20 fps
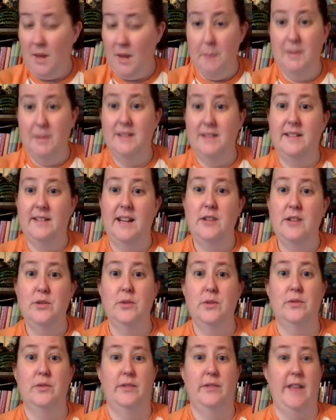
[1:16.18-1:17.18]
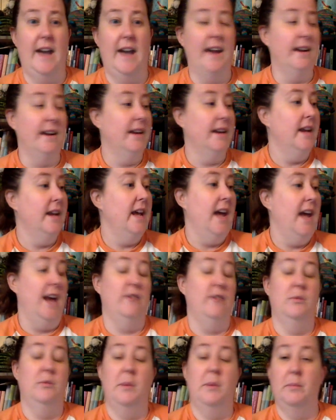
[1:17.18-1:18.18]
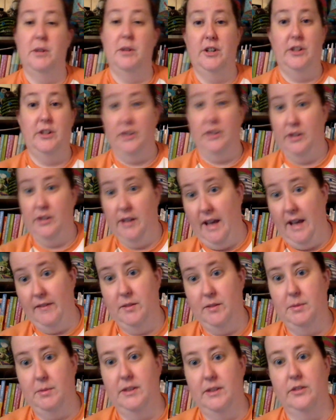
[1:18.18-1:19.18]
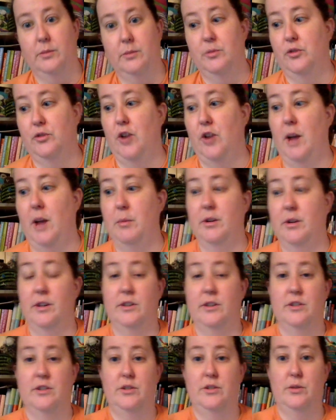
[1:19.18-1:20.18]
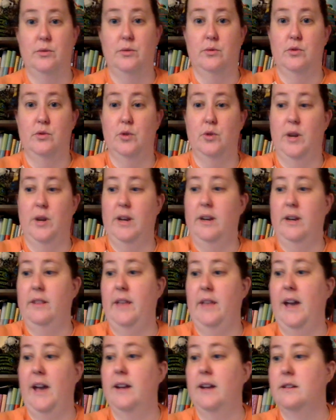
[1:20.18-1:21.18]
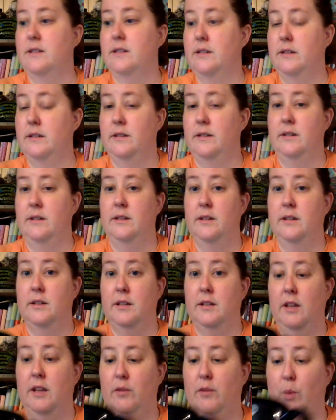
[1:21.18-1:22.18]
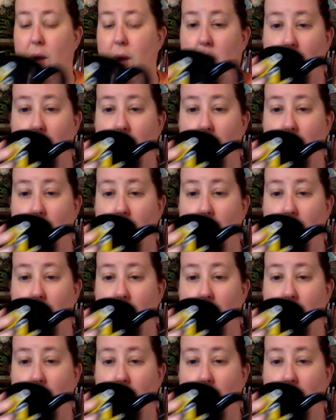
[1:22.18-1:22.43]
But stay tuned for that, and remember, you'll have to be a subscriber to join that giveaway.